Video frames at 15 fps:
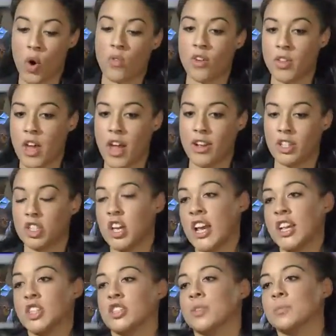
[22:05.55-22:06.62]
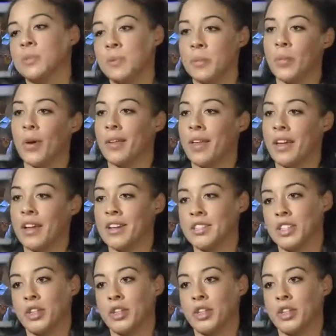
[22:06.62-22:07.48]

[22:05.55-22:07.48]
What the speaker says: over there and change them to be more like us,